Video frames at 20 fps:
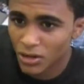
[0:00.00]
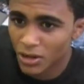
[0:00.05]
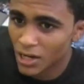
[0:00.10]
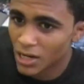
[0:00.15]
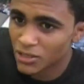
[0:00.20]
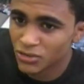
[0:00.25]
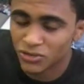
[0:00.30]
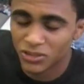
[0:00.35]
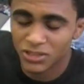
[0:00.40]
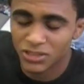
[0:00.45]

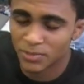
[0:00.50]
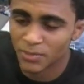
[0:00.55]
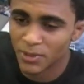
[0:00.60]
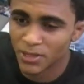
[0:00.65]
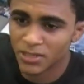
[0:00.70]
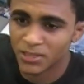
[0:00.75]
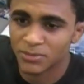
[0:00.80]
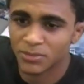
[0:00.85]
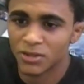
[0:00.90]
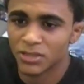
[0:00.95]
I should spend
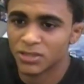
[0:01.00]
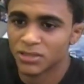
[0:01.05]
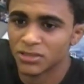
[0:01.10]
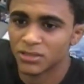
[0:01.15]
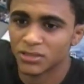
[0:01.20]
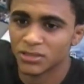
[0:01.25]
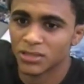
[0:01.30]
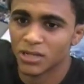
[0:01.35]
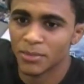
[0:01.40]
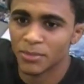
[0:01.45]
as
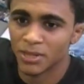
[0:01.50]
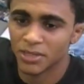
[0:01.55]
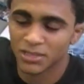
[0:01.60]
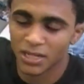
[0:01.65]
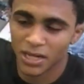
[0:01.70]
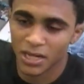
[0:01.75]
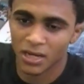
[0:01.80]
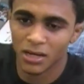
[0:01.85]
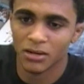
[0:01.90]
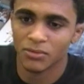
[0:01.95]
much time as
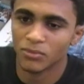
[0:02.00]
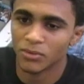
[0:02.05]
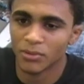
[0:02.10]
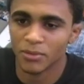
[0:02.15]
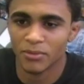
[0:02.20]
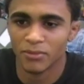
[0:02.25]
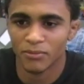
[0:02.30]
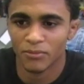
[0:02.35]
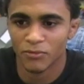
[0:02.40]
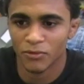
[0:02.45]
I can
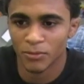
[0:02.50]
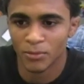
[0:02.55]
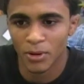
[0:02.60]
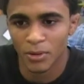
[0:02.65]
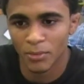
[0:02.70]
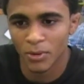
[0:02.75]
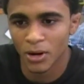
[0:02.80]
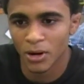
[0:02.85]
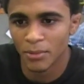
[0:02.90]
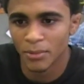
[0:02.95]
with my,
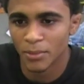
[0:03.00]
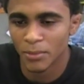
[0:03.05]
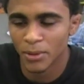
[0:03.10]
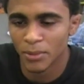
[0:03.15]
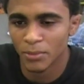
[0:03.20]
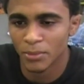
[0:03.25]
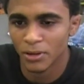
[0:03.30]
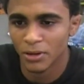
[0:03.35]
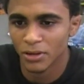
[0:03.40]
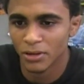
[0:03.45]
mom and my
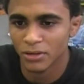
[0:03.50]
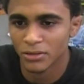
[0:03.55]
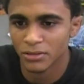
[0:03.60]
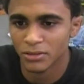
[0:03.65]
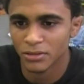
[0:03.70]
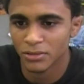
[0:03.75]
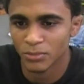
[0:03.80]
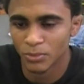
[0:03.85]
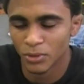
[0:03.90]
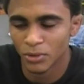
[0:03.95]
brothers
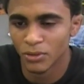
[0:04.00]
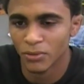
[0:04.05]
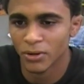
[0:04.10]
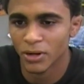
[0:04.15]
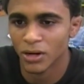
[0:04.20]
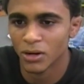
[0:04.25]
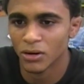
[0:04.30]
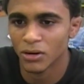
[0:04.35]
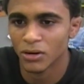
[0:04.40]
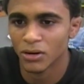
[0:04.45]
in Puerto Rico.